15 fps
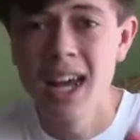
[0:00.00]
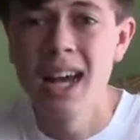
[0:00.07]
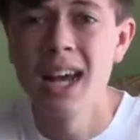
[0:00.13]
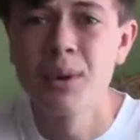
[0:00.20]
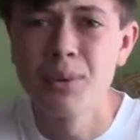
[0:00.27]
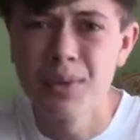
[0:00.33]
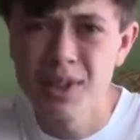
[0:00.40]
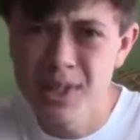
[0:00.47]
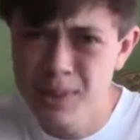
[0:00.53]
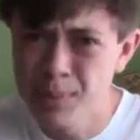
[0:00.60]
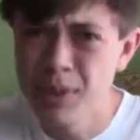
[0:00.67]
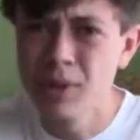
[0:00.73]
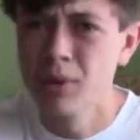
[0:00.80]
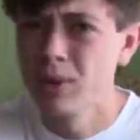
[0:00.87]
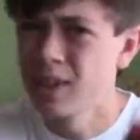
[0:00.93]
And with this
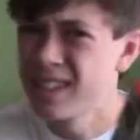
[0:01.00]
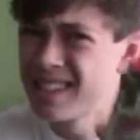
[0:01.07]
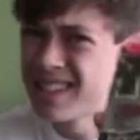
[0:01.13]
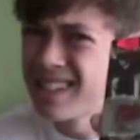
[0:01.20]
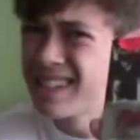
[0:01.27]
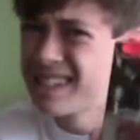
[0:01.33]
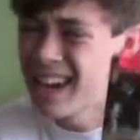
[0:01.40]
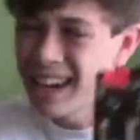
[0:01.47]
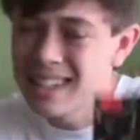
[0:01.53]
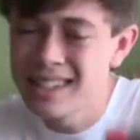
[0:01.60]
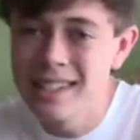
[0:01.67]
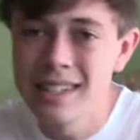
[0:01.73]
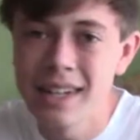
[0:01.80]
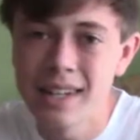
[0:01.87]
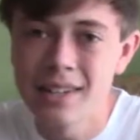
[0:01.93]
being released in
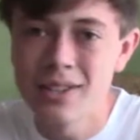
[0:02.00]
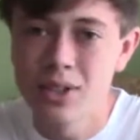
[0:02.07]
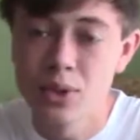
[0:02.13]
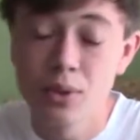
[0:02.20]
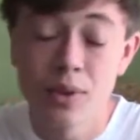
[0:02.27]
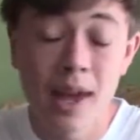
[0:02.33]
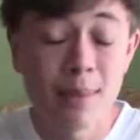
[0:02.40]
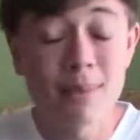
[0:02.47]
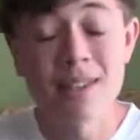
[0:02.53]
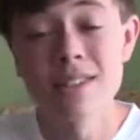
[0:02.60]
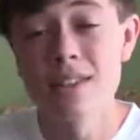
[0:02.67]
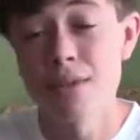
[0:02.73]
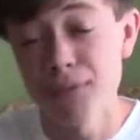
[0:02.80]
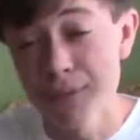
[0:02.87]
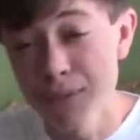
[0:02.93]
1982, that means
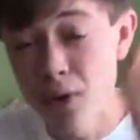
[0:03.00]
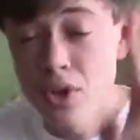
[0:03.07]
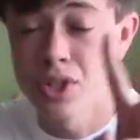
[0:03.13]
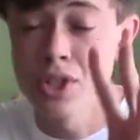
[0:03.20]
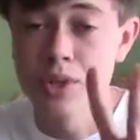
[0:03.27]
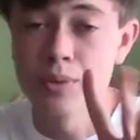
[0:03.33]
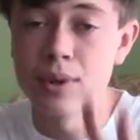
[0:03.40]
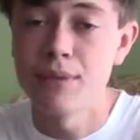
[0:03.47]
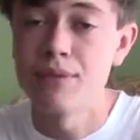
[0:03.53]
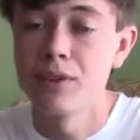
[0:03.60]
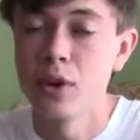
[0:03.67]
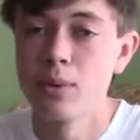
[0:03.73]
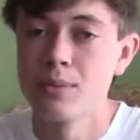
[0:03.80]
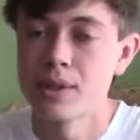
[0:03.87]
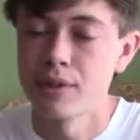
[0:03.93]
the first three
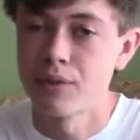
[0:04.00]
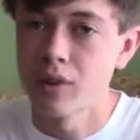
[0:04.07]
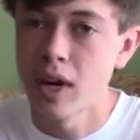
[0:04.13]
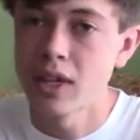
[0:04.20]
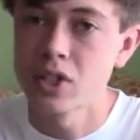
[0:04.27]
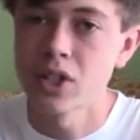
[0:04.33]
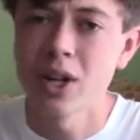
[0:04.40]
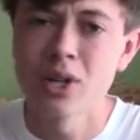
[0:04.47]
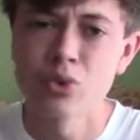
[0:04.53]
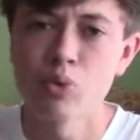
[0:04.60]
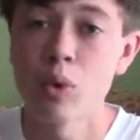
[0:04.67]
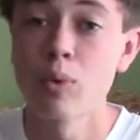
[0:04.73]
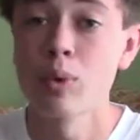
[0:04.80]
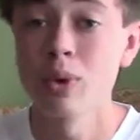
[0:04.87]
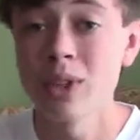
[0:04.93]
films in the franchise
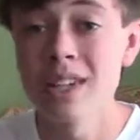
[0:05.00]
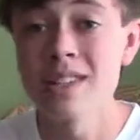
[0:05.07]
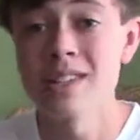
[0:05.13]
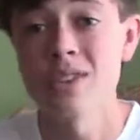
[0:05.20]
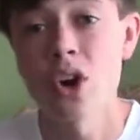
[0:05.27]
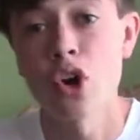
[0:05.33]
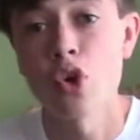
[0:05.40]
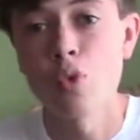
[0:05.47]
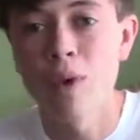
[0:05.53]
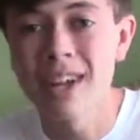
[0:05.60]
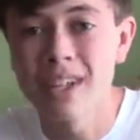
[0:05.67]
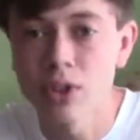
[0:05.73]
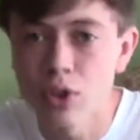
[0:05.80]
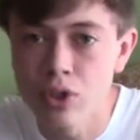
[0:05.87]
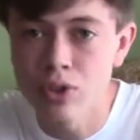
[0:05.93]
were released on a
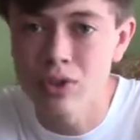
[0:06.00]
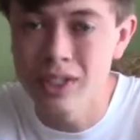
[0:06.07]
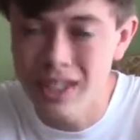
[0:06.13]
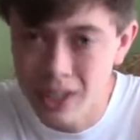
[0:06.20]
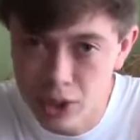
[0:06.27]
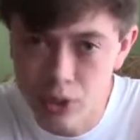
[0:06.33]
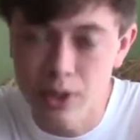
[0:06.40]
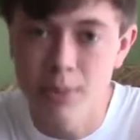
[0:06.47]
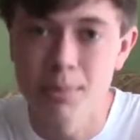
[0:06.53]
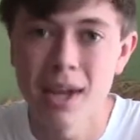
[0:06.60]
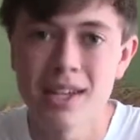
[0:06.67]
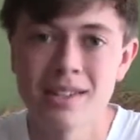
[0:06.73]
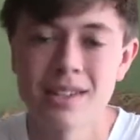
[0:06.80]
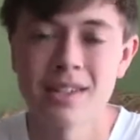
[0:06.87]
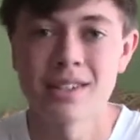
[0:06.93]
regular yearly
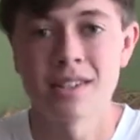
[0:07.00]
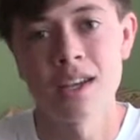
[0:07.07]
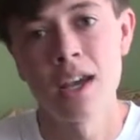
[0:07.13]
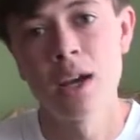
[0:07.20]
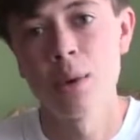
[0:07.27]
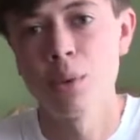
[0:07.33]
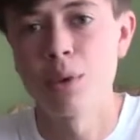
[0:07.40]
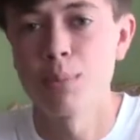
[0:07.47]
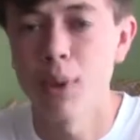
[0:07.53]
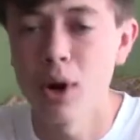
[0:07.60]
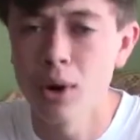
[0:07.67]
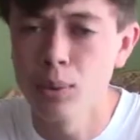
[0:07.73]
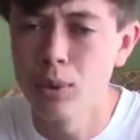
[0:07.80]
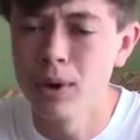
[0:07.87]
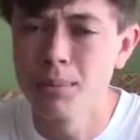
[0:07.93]
basis, with
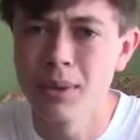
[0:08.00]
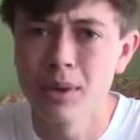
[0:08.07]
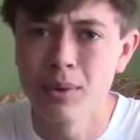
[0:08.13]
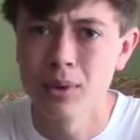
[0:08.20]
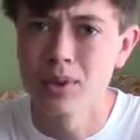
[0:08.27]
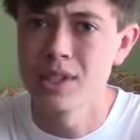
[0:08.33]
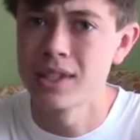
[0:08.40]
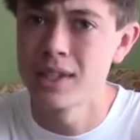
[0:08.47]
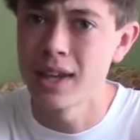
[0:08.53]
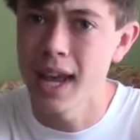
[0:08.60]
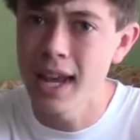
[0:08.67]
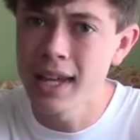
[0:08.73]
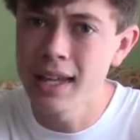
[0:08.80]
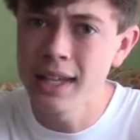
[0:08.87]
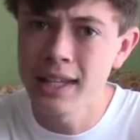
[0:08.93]
Part 1 being released in
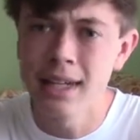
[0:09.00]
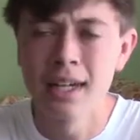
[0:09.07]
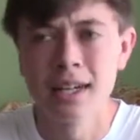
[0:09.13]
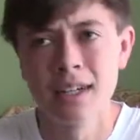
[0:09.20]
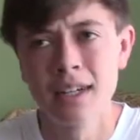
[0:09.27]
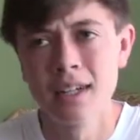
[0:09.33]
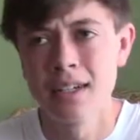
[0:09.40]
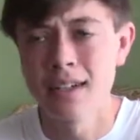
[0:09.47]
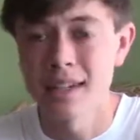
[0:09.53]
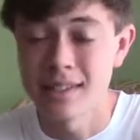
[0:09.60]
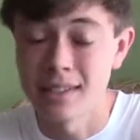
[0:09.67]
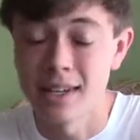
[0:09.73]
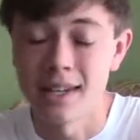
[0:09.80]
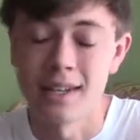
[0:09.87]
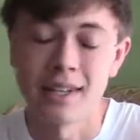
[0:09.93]

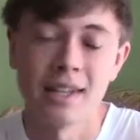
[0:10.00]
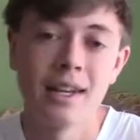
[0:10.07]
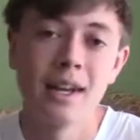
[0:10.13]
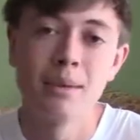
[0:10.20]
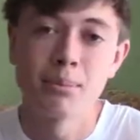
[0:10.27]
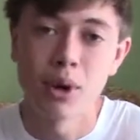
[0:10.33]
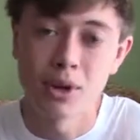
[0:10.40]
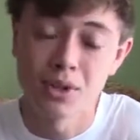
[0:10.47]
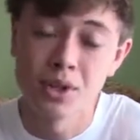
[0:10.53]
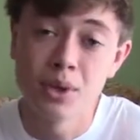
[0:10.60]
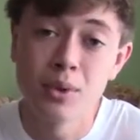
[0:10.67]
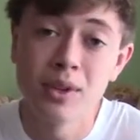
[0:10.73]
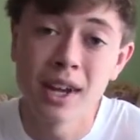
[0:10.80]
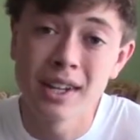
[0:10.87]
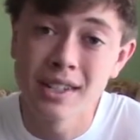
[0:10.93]
1980, Part
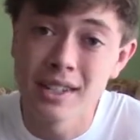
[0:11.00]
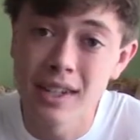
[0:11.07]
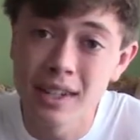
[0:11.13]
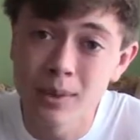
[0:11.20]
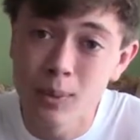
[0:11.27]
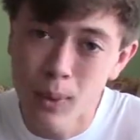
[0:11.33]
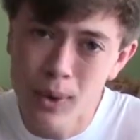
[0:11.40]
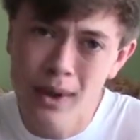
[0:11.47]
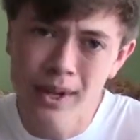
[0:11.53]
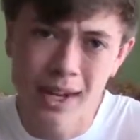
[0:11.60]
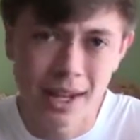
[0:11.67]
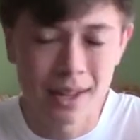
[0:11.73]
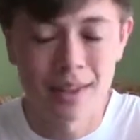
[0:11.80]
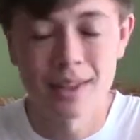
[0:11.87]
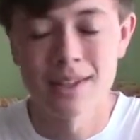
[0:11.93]
2 in 1981,
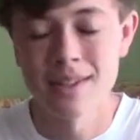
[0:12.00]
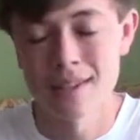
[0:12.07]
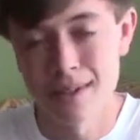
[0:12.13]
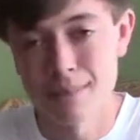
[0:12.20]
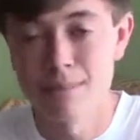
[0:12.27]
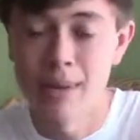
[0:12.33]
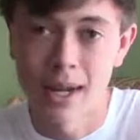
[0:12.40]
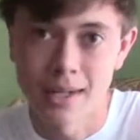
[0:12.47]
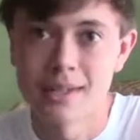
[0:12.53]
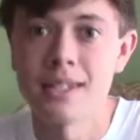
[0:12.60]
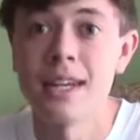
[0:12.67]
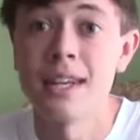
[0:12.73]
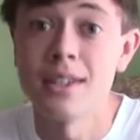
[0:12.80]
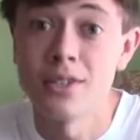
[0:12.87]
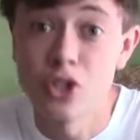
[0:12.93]
and this in
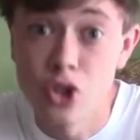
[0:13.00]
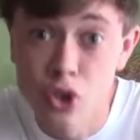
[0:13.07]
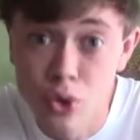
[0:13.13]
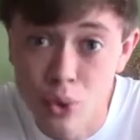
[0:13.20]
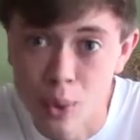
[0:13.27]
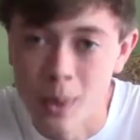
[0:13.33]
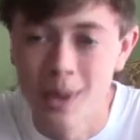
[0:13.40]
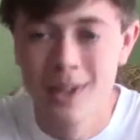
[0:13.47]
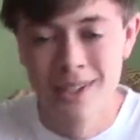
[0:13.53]
1982.